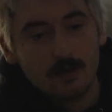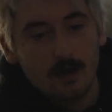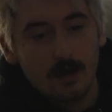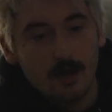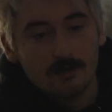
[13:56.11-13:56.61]

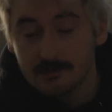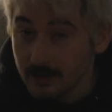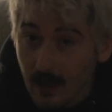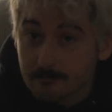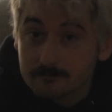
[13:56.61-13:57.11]
So
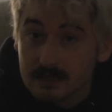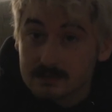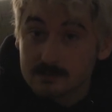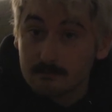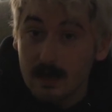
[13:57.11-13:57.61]
yeah,
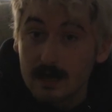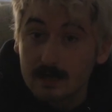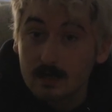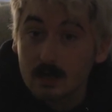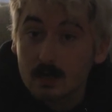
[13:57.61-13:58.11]
that's
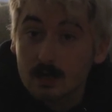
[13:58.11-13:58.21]
my